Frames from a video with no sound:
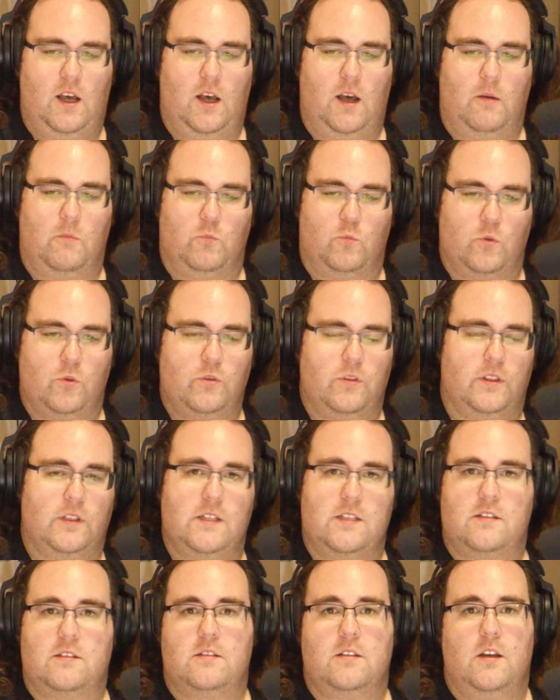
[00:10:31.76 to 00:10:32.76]

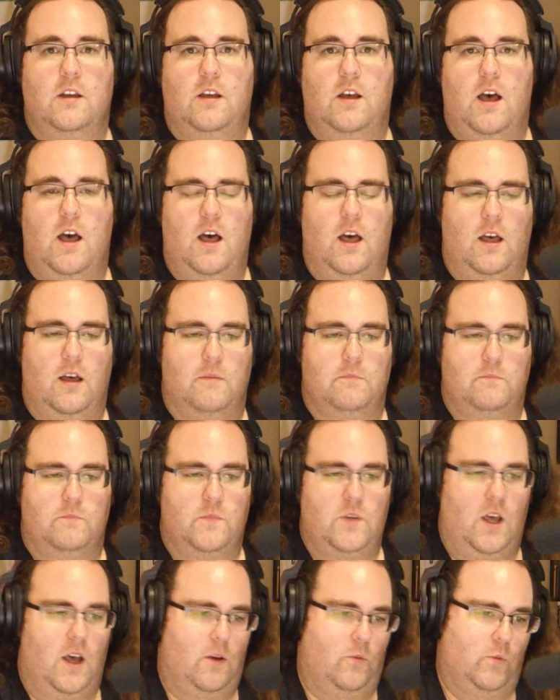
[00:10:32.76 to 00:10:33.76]
ruthless, not